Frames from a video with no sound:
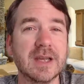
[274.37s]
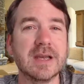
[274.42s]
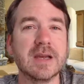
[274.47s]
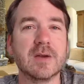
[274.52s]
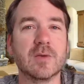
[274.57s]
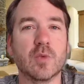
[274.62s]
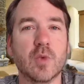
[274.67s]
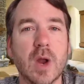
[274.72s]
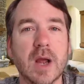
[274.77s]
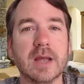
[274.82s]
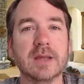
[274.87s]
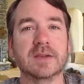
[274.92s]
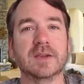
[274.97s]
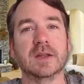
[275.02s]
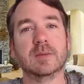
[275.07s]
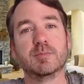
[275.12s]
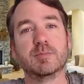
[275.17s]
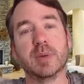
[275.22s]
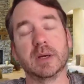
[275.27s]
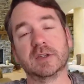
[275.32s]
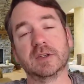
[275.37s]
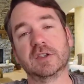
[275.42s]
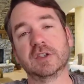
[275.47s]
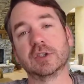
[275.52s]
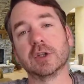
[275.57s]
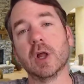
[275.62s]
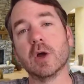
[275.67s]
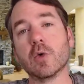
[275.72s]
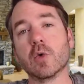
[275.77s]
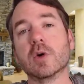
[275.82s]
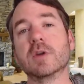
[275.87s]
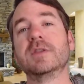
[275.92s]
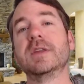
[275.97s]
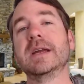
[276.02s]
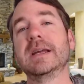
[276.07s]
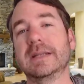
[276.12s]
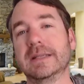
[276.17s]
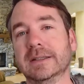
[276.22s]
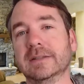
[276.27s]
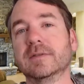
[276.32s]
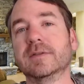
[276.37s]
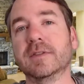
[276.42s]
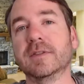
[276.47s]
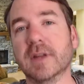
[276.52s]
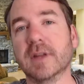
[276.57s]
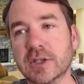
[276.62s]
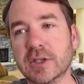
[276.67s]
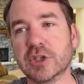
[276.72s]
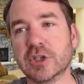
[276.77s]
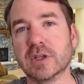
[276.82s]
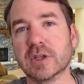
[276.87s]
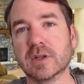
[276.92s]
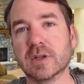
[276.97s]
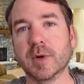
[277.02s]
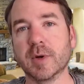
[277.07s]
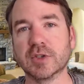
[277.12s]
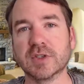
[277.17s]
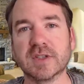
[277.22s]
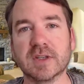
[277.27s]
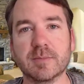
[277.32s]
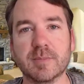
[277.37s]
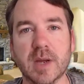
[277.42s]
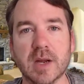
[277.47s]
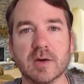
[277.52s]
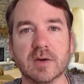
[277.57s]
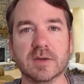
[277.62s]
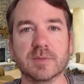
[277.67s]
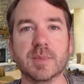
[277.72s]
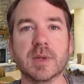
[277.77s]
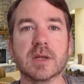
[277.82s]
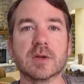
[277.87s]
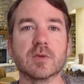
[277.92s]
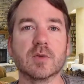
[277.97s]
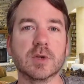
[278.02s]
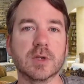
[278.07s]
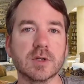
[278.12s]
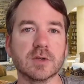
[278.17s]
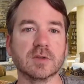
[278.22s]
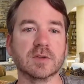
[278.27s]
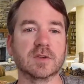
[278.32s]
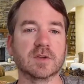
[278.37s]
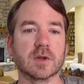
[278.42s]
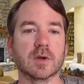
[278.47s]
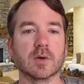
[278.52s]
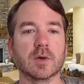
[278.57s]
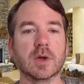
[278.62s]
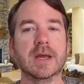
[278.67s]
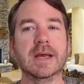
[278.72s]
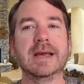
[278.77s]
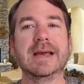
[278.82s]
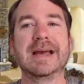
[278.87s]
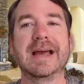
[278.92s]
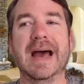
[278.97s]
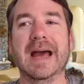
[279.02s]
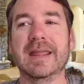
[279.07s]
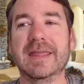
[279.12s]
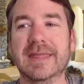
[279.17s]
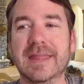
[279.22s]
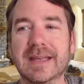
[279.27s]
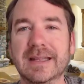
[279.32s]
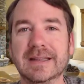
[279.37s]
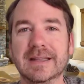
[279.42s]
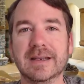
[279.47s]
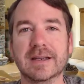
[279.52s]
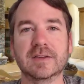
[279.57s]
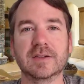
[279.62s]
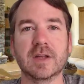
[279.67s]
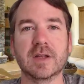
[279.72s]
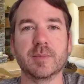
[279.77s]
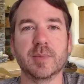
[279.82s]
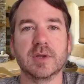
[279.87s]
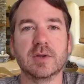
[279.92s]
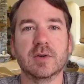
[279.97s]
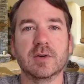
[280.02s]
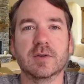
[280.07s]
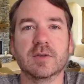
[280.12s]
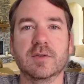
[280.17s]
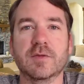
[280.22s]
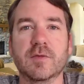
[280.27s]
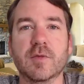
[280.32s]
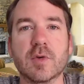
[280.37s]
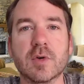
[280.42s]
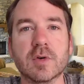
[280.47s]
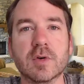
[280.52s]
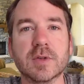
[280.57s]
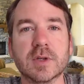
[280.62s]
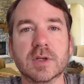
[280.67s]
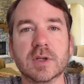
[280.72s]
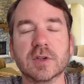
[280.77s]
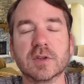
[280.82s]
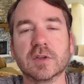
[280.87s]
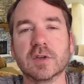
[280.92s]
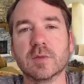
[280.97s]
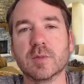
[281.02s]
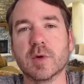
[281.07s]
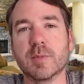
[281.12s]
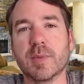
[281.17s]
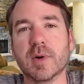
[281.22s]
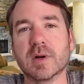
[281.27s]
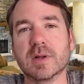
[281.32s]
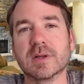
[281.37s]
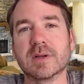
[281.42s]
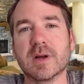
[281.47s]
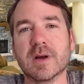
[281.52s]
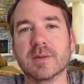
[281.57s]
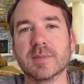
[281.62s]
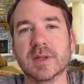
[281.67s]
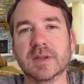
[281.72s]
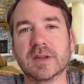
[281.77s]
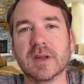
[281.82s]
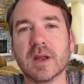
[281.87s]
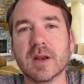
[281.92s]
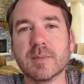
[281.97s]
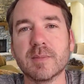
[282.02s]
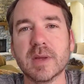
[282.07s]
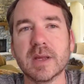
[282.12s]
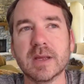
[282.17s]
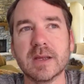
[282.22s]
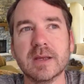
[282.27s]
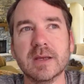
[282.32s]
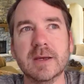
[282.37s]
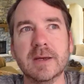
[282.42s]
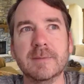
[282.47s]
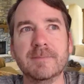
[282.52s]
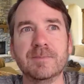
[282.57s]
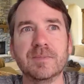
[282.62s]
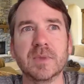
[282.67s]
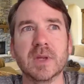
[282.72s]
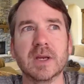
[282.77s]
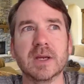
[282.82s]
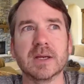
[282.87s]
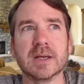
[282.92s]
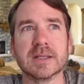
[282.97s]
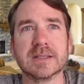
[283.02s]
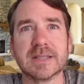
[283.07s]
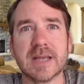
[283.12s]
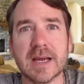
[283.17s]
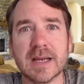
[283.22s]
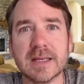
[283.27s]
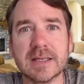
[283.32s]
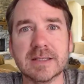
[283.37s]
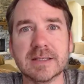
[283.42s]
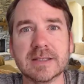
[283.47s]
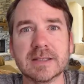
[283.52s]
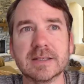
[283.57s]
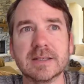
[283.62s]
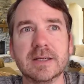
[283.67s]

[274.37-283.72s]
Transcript: rising but slower than inflation, the purchasing power is being reduced. So I think the next couple of years for the consumer part of the economy is going to be tight